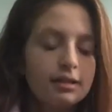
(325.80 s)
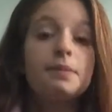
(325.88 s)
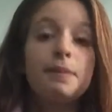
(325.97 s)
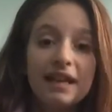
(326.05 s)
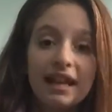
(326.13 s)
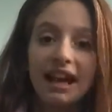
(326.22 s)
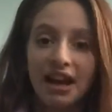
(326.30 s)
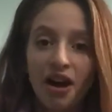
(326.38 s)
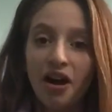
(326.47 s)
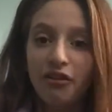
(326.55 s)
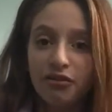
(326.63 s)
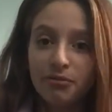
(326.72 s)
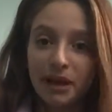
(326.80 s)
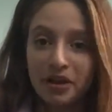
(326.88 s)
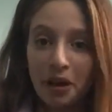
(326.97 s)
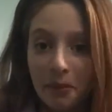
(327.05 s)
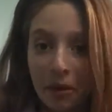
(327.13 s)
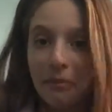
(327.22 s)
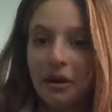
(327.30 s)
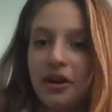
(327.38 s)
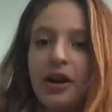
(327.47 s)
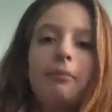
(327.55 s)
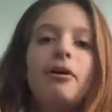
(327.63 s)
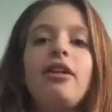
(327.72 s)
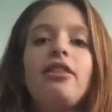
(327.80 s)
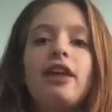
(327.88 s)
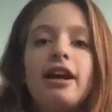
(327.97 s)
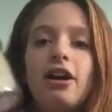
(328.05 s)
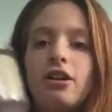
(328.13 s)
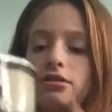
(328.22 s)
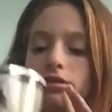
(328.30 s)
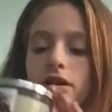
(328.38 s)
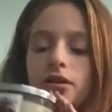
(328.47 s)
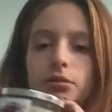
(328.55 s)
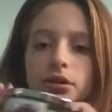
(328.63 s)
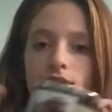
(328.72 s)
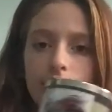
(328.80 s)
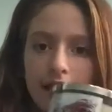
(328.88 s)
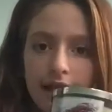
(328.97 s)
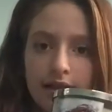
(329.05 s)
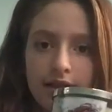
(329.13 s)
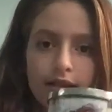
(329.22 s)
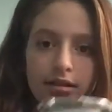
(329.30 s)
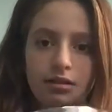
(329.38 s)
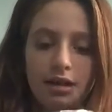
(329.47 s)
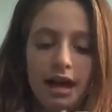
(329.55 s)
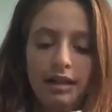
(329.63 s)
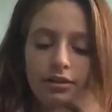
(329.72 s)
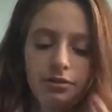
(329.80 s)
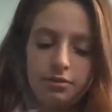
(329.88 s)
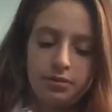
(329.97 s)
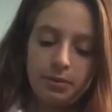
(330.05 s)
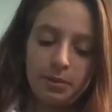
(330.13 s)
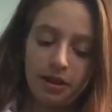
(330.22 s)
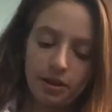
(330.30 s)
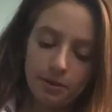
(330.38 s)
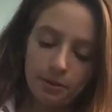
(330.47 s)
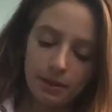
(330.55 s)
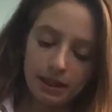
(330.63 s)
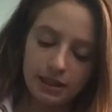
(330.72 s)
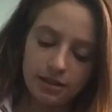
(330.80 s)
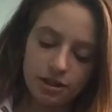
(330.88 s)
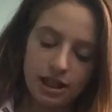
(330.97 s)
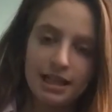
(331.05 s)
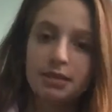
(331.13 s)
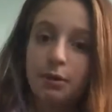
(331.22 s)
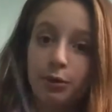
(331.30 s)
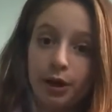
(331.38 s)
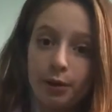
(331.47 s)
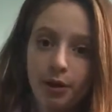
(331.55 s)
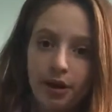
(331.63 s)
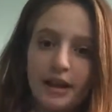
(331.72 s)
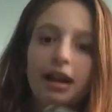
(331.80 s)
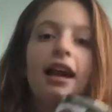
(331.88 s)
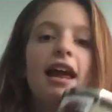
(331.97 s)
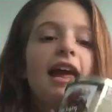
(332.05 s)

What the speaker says: Speaking of my grandma and my grandpa, they also, well, Santa, I know it was from my grandma because she asked me what I wanted.